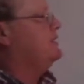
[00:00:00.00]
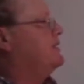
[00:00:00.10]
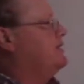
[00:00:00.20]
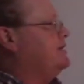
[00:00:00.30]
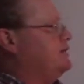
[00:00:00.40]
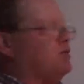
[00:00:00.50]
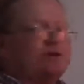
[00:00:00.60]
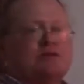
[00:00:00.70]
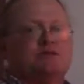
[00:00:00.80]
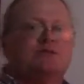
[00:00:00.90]
the
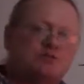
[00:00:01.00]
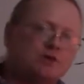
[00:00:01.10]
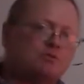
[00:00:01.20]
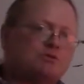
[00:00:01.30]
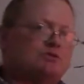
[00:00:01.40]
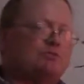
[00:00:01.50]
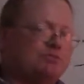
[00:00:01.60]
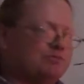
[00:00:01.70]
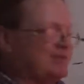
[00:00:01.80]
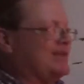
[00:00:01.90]
quickest assumption
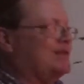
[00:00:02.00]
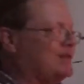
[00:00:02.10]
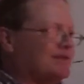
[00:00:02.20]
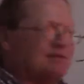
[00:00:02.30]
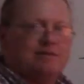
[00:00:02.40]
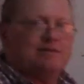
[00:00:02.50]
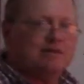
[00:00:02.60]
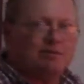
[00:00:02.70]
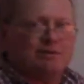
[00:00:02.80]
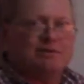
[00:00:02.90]

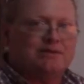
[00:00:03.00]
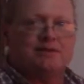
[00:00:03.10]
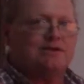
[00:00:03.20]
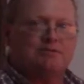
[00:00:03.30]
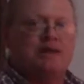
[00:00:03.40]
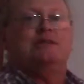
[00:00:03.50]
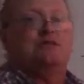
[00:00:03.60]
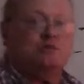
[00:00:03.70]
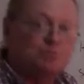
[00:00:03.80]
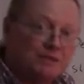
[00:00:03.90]
that we can think of and
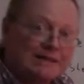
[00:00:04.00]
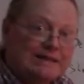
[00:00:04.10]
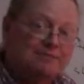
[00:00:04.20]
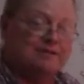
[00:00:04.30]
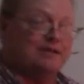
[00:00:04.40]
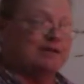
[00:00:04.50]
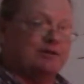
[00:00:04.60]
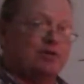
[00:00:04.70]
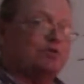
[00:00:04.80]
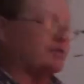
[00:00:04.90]
just believe it and
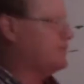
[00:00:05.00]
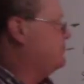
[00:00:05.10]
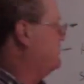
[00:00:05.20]
go with it?